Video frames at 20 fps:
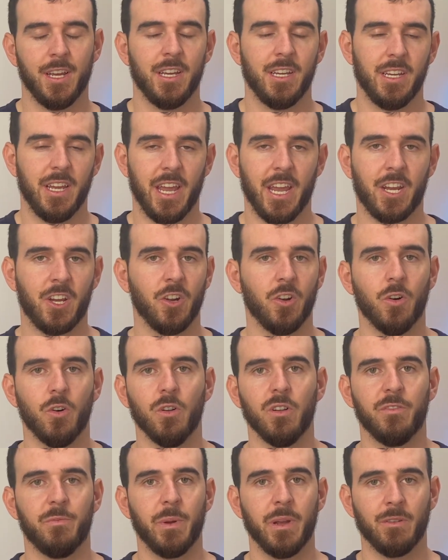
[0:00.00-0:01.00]
it could
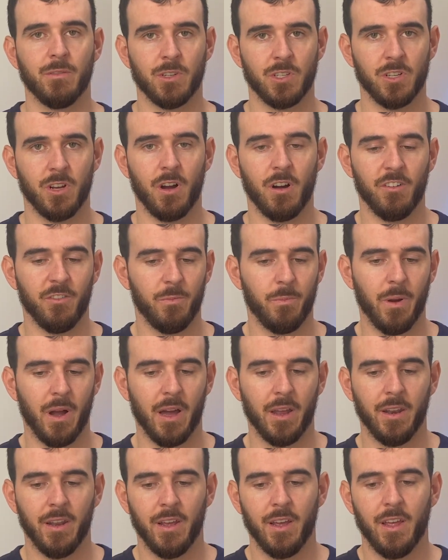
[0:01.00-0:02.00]
all have been resolved.
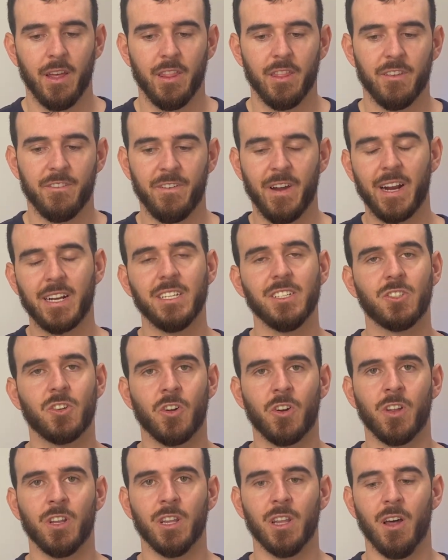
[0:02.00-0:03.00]
But the fact he's
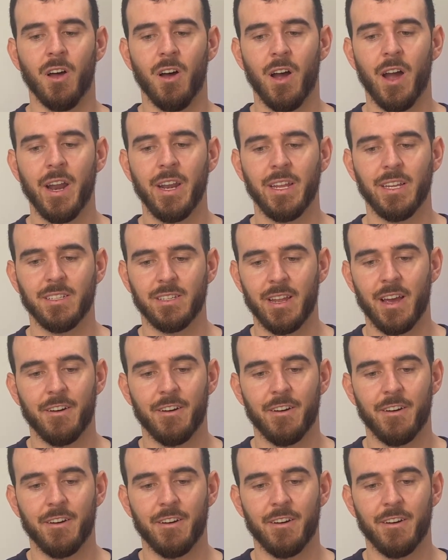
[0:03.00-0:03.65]
gone online, he's now